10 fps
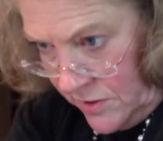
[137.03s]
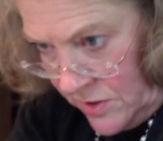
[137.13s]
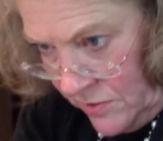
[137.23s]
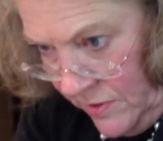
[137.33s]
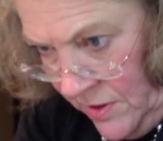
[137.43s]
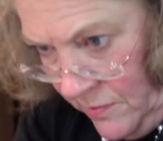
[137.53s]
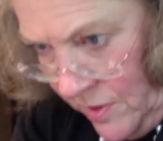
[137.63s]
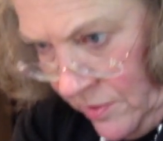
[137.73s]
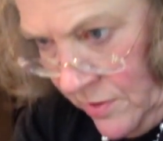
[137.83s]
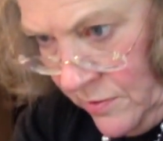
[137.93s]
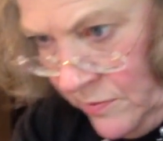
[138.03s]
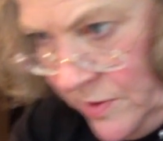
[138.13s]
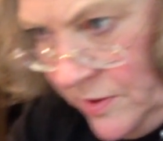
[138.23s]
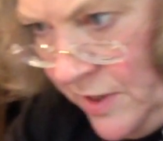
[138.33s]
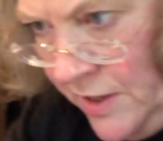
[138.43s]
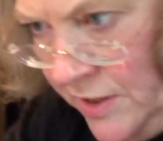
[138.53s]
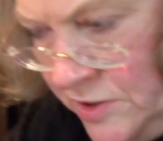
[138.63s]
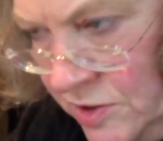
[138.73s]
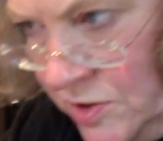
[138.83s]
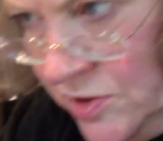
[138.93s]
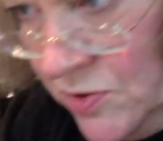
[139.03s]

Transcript: So here we are with an aged